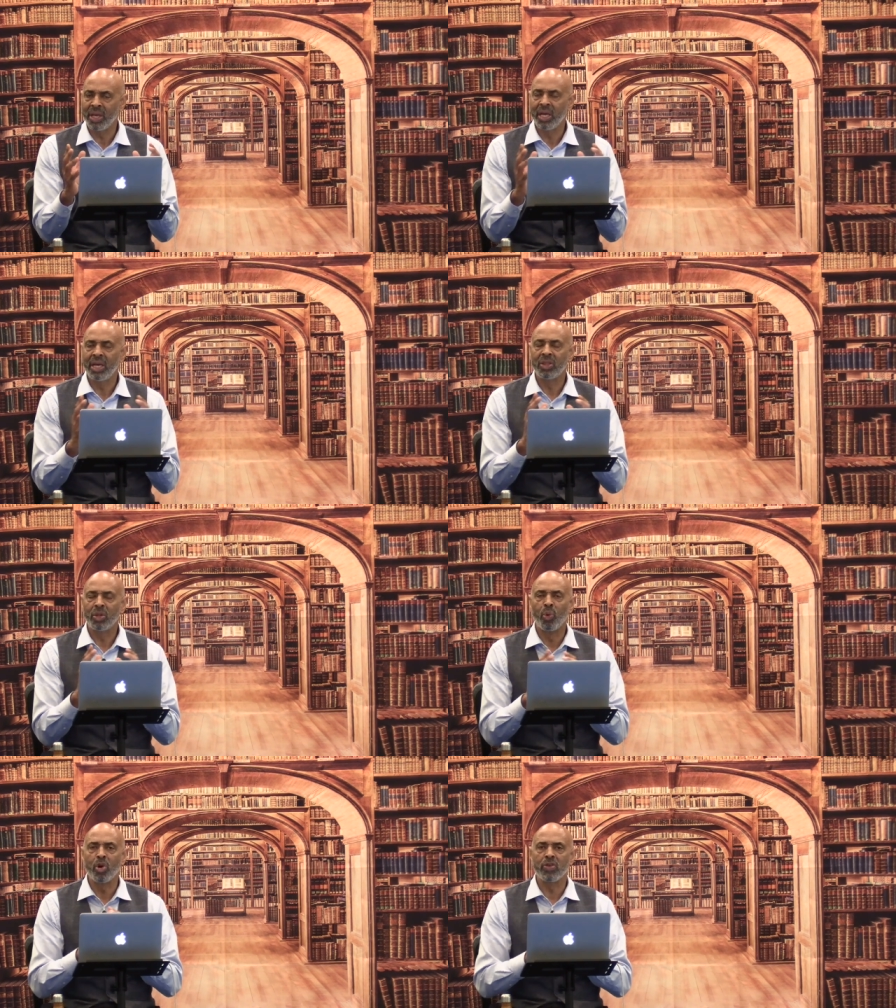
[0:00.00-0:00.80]
the
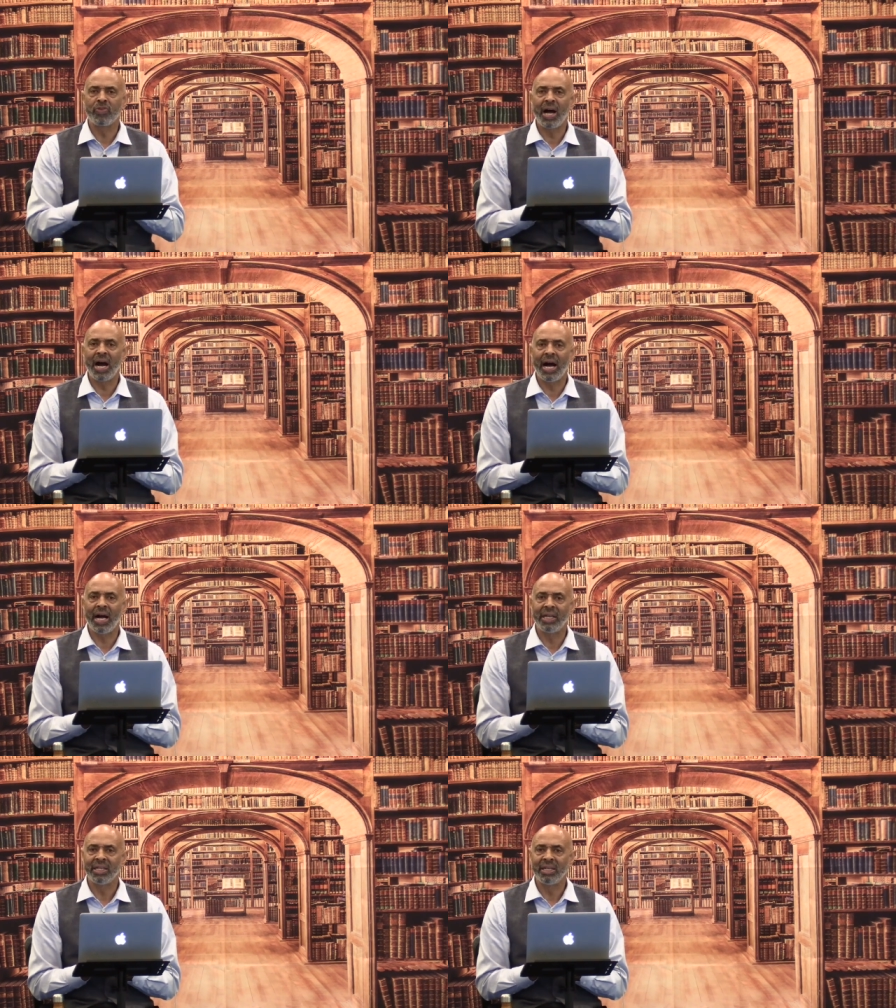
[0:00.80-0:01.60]
Word of God
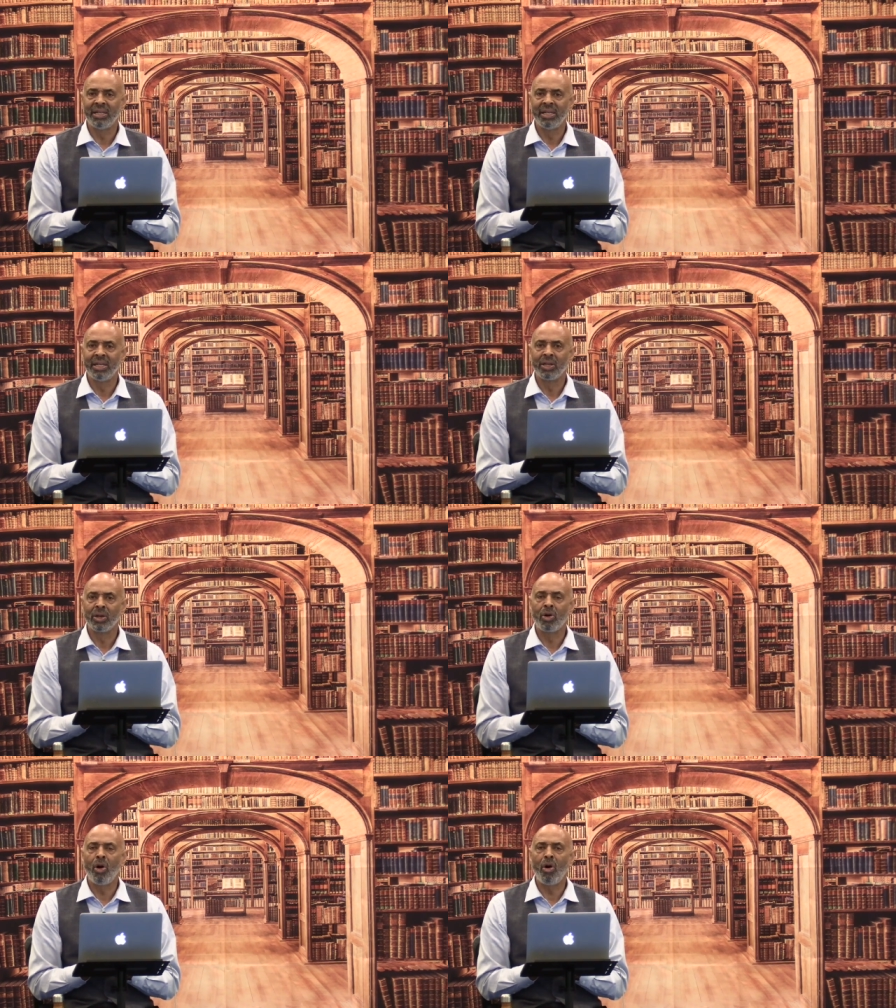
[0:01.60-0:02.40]

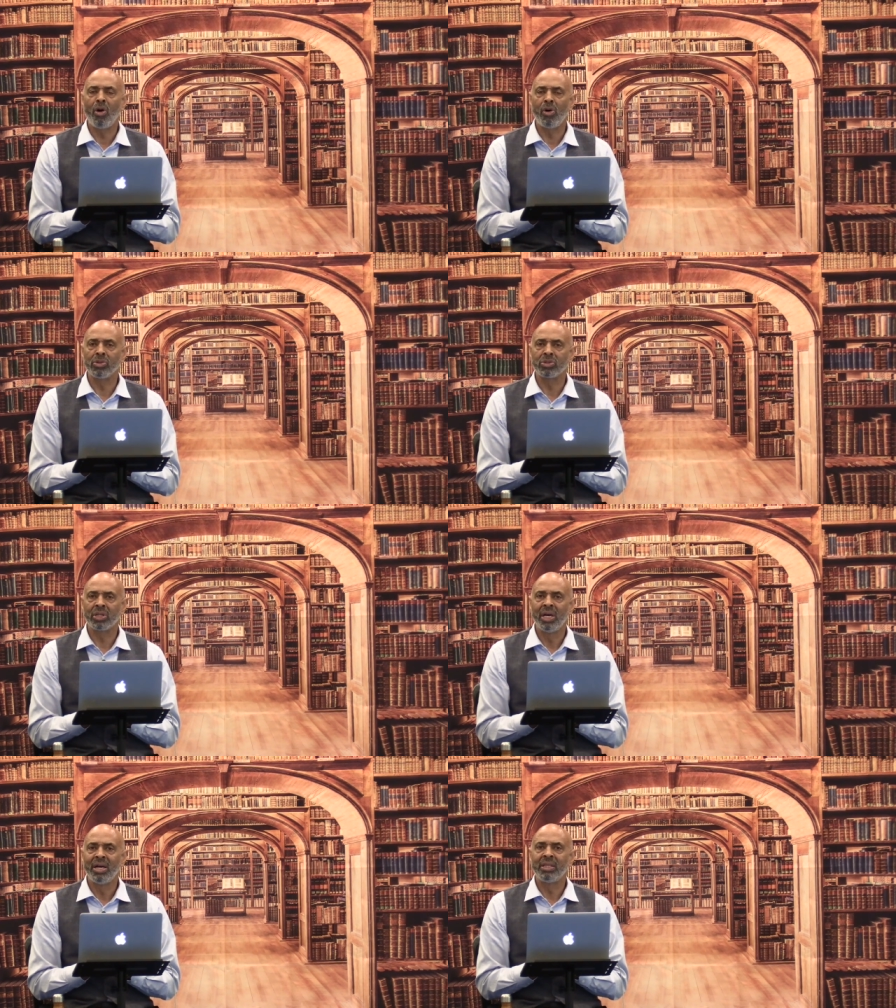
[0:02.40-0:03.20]
calls
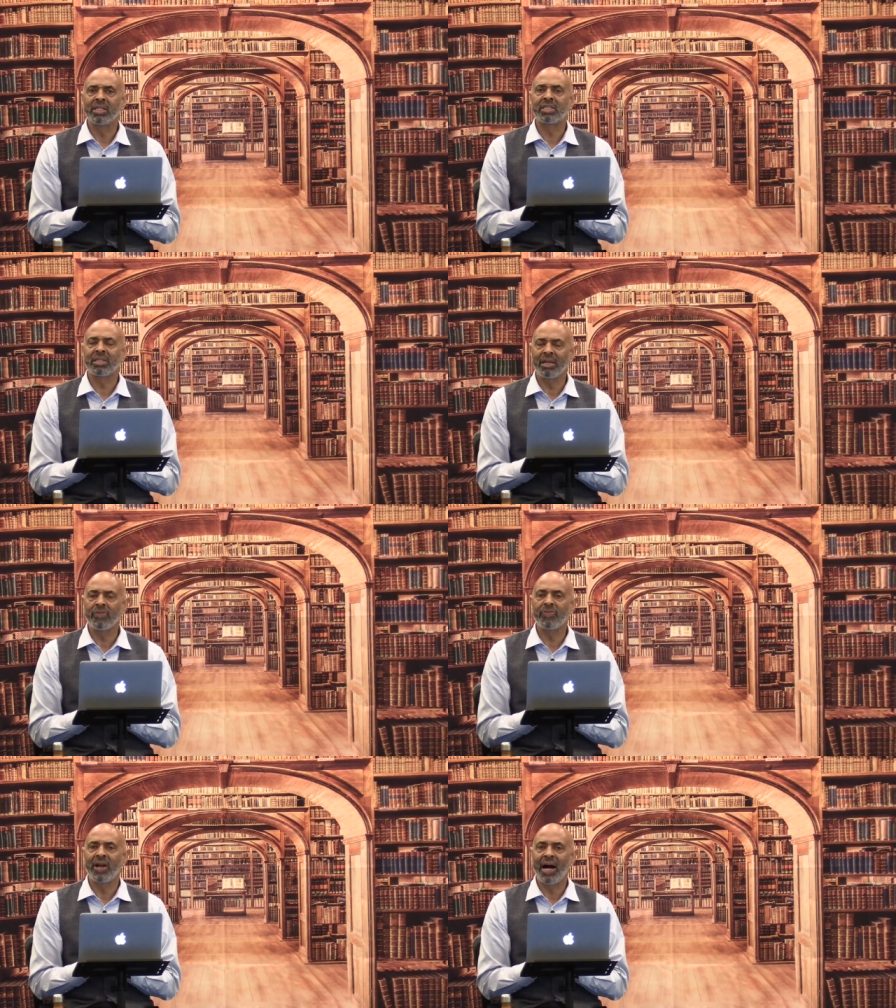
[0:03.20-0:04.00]
the Son of
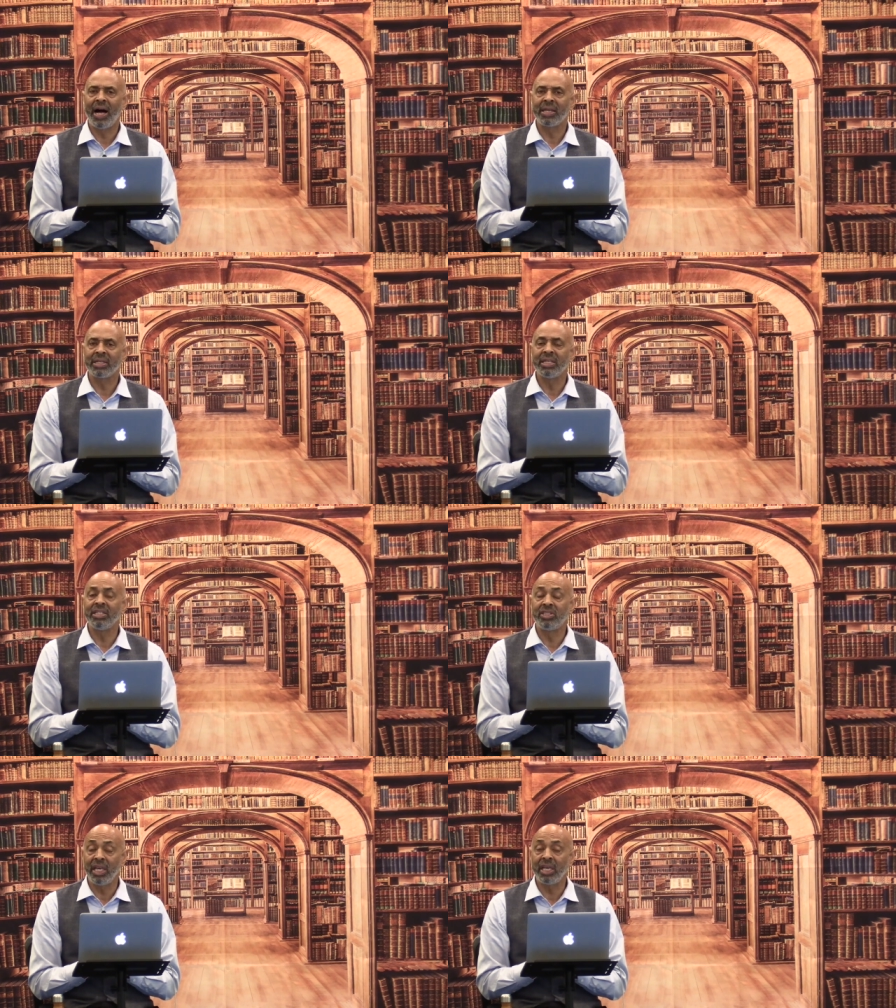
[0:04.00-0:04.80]
God,
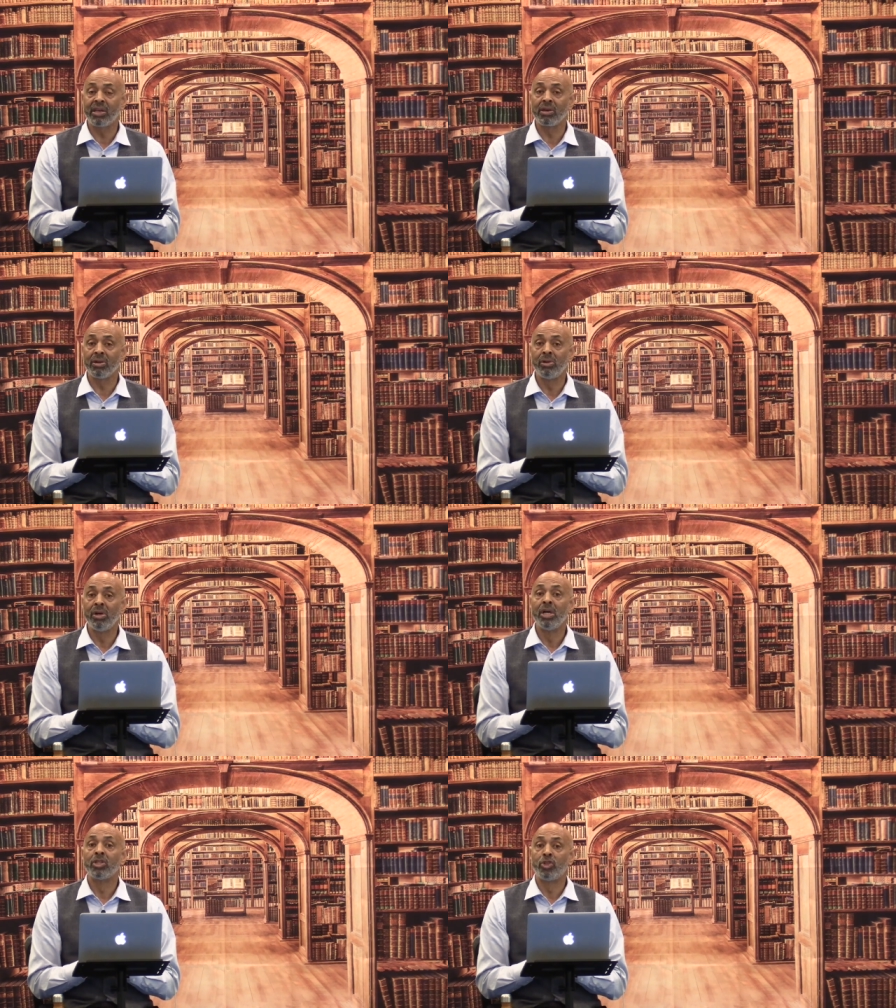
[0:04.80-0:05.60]
Ezekiel,
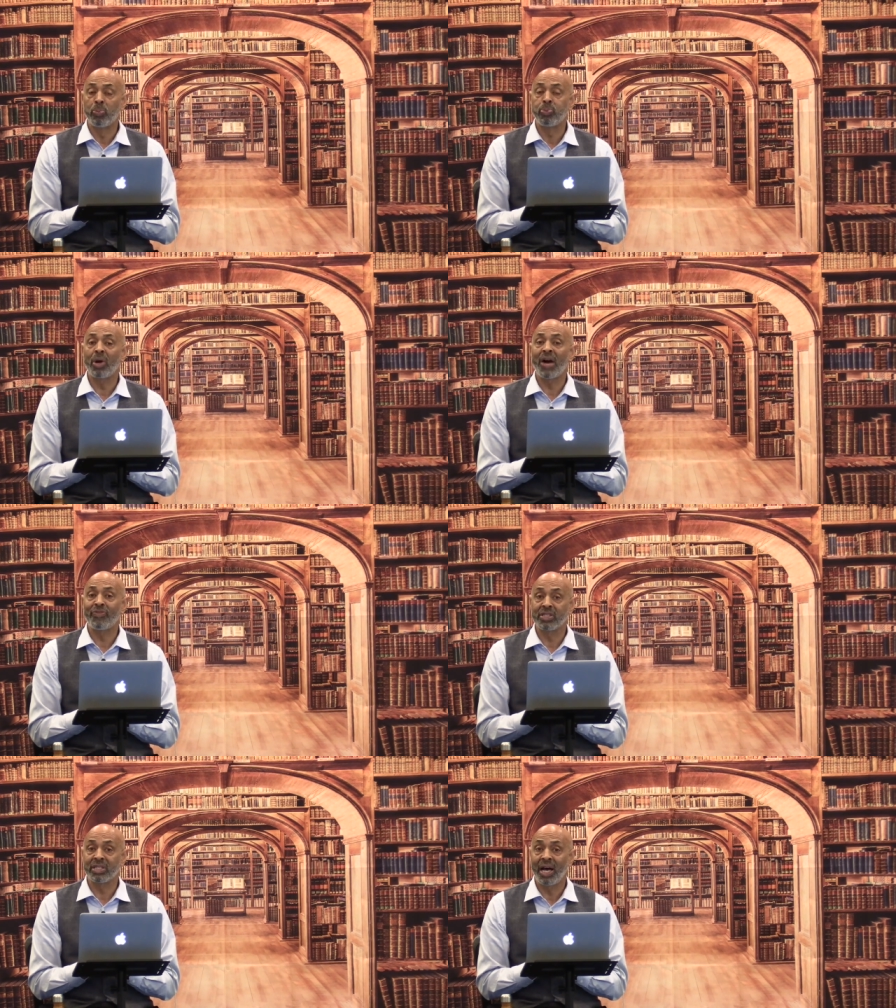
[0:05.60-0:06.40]
to prophesy.